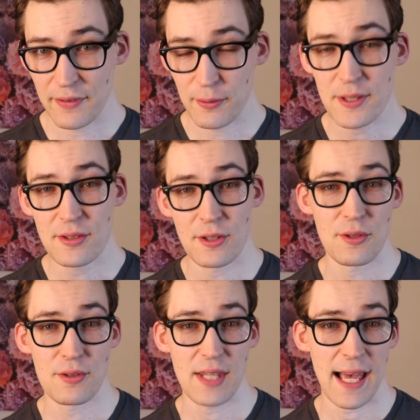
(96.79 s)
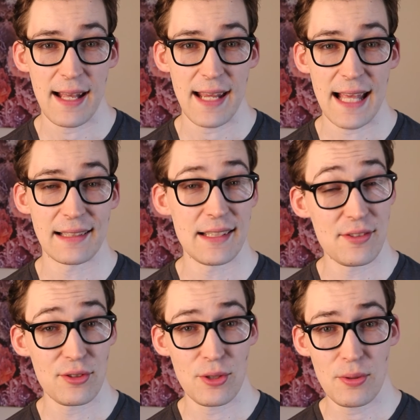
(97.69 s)
The researchers had at
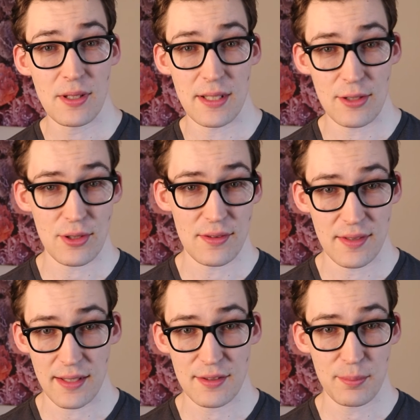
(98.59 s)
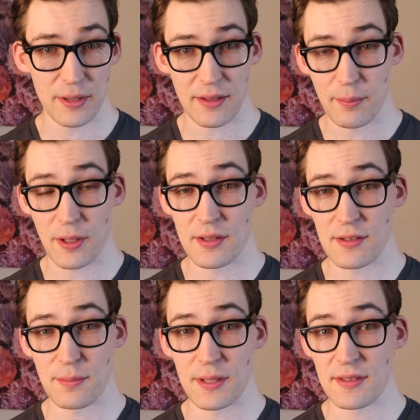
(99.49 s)
least two conditions they split the
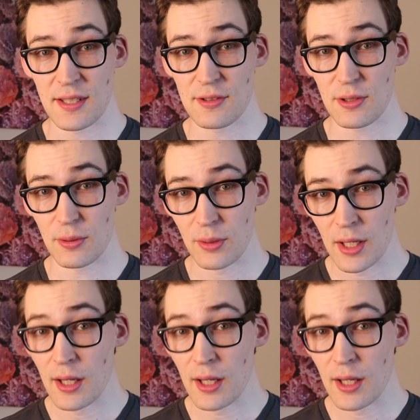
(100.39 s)
participants into.